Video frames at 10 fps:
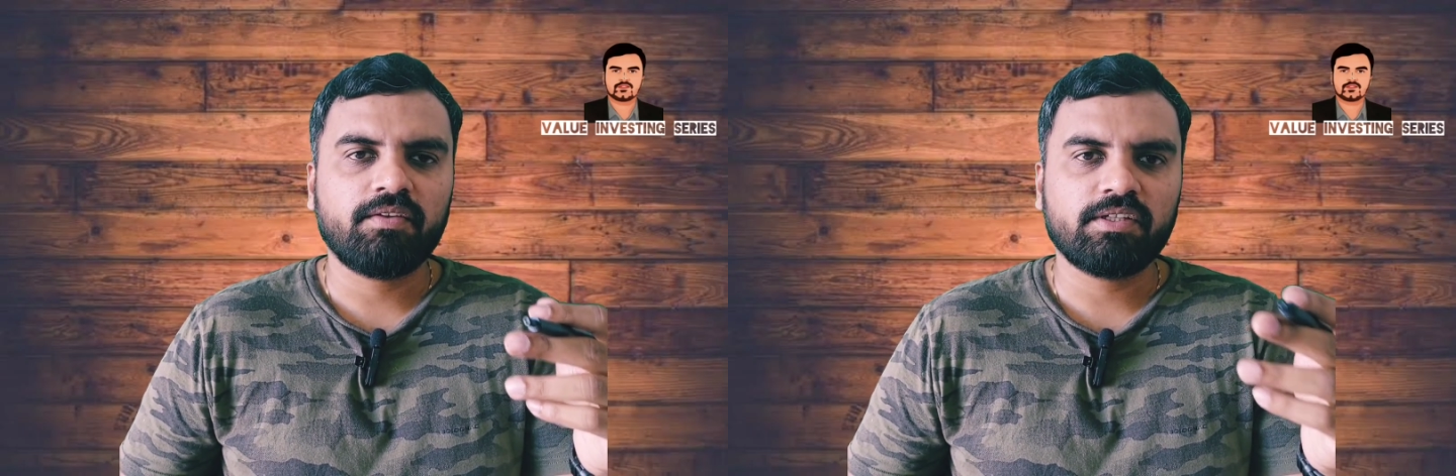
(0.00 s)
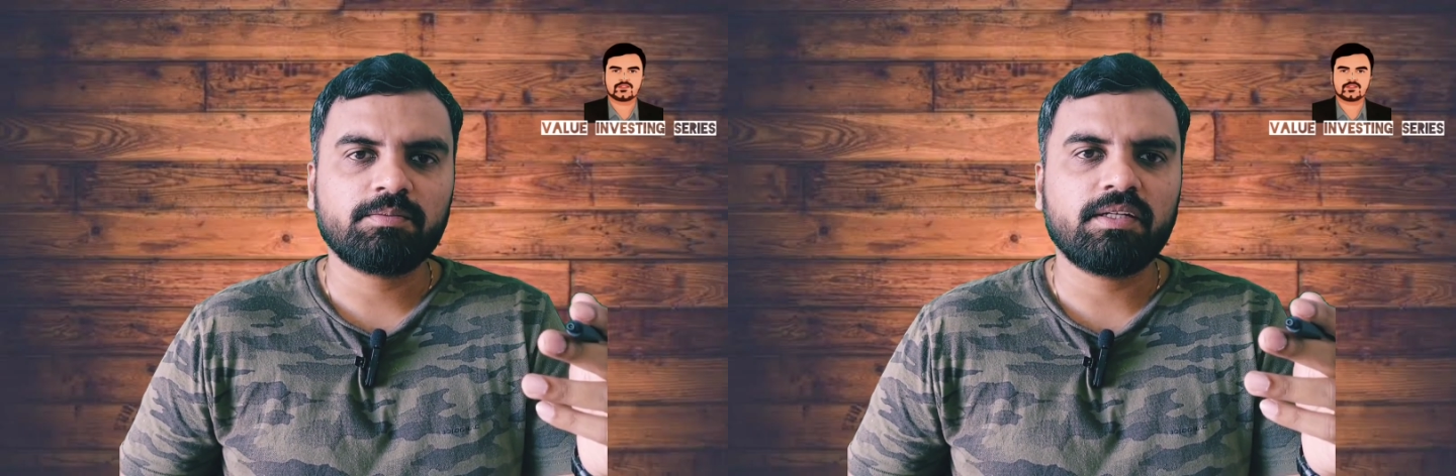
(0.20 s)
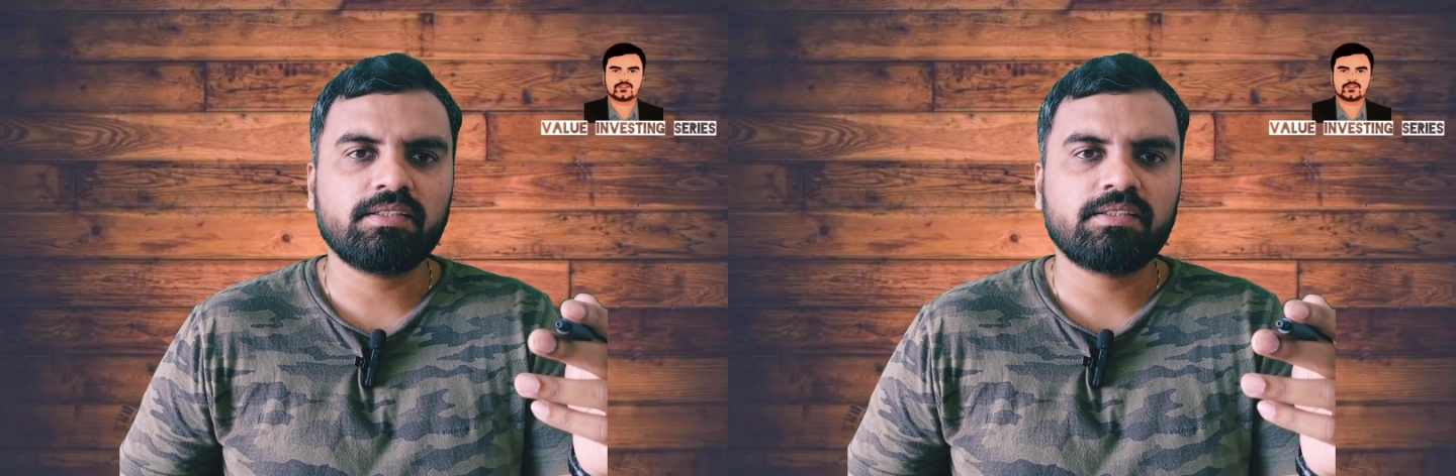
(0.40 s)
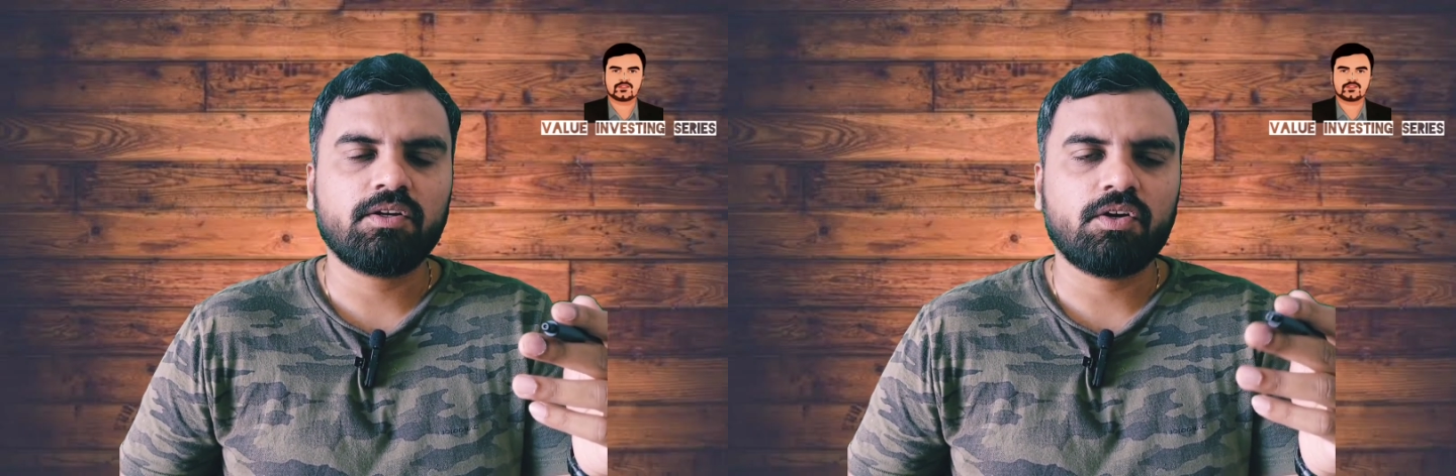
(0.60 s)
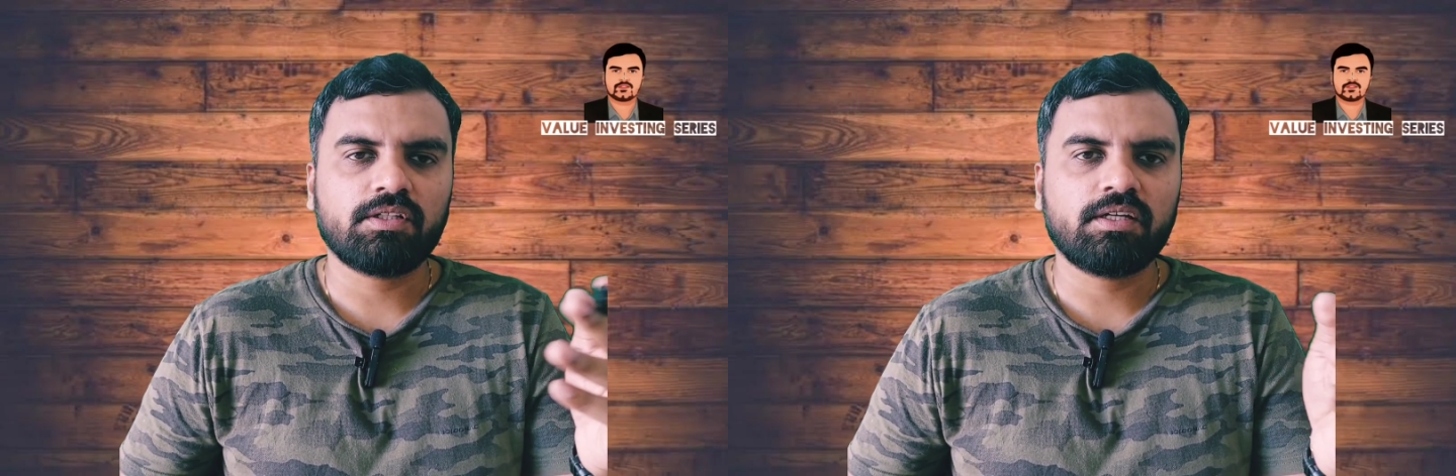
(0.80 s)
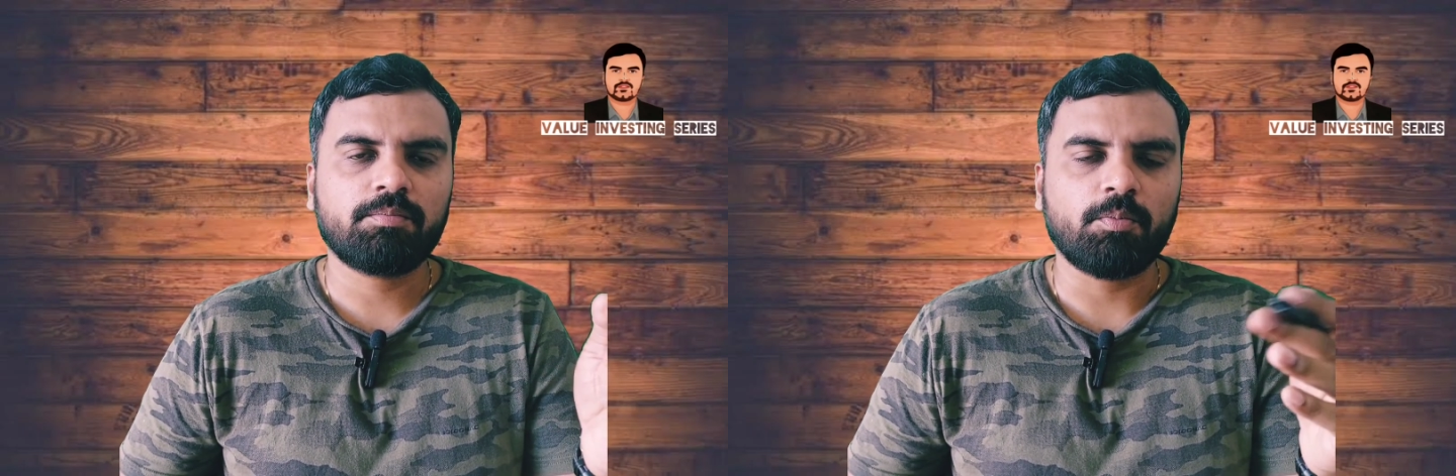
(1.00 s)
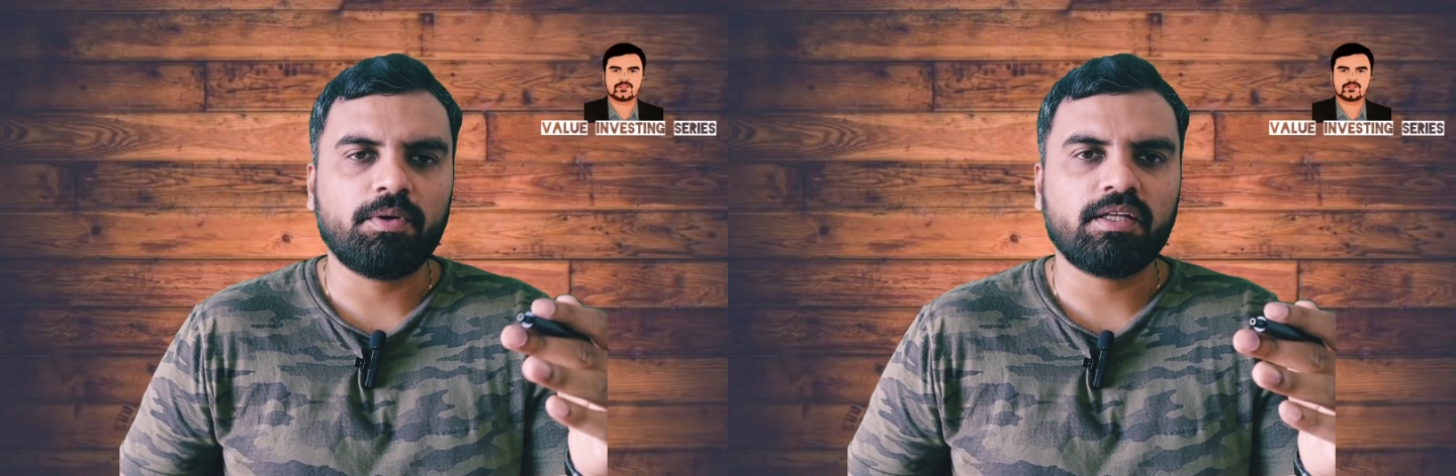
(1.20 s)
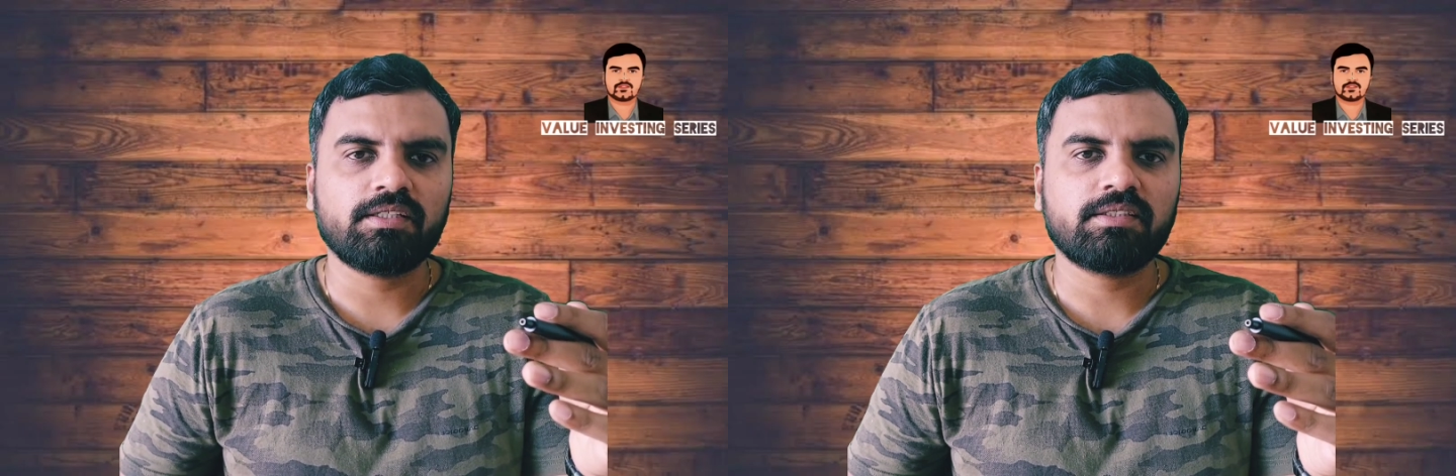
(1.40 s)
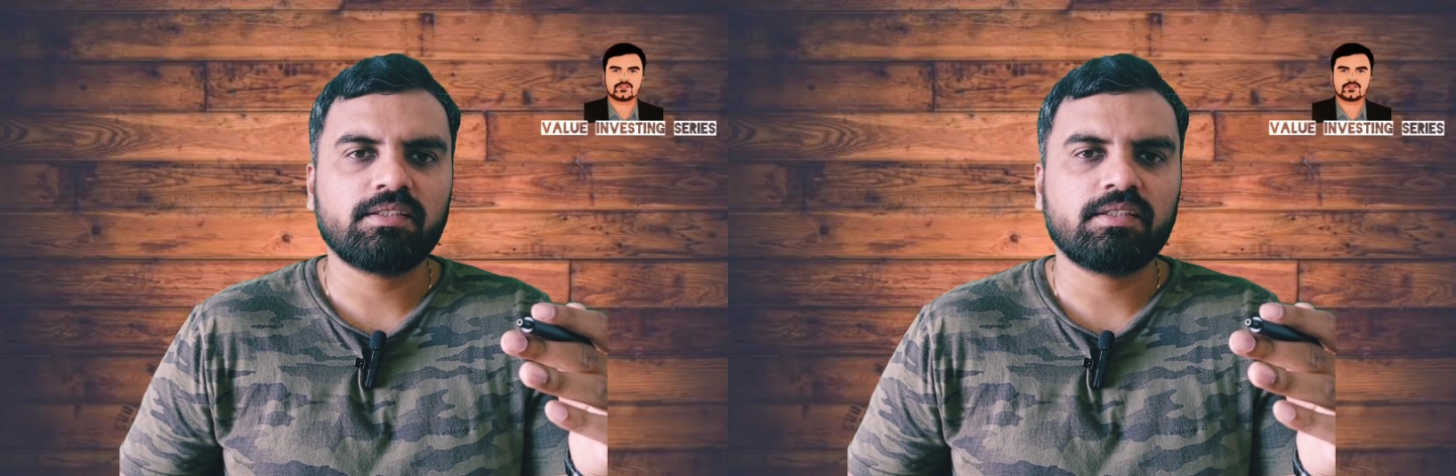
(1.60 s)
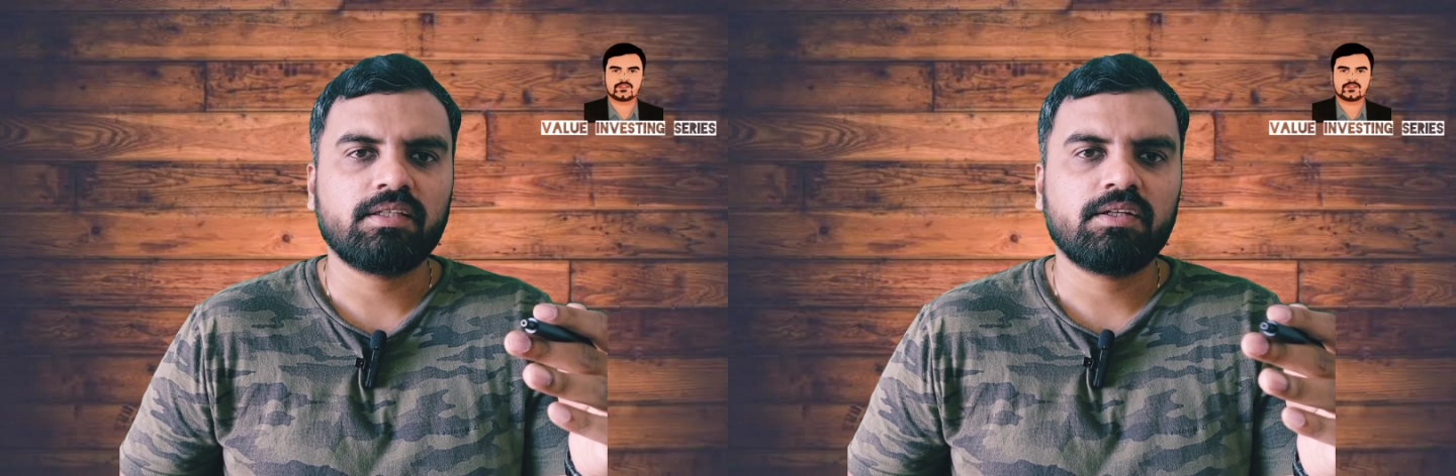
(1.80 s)
investments or the
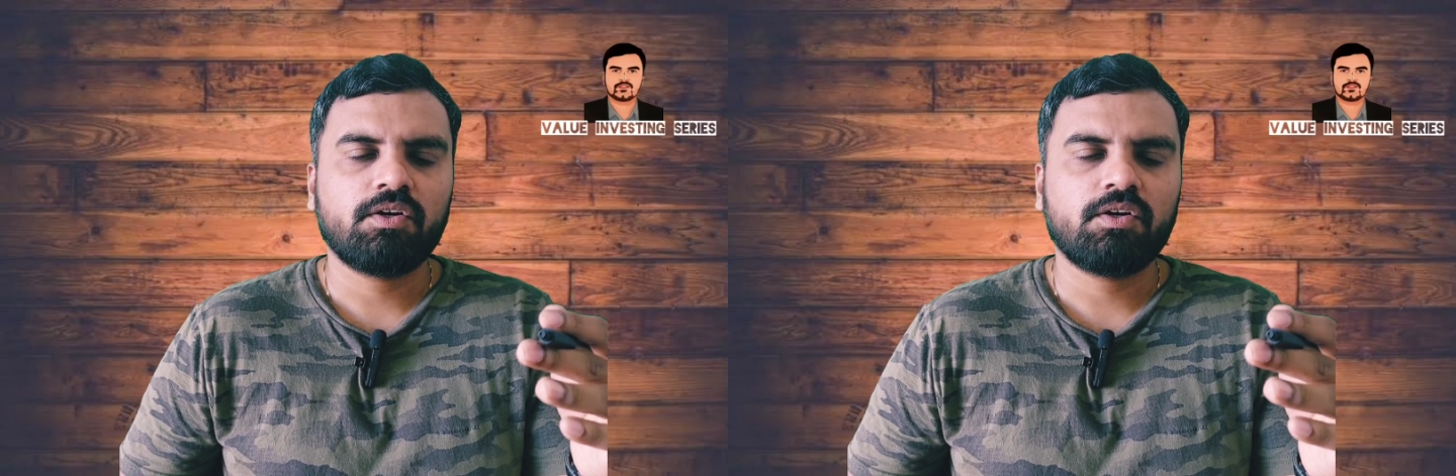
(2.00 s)
properties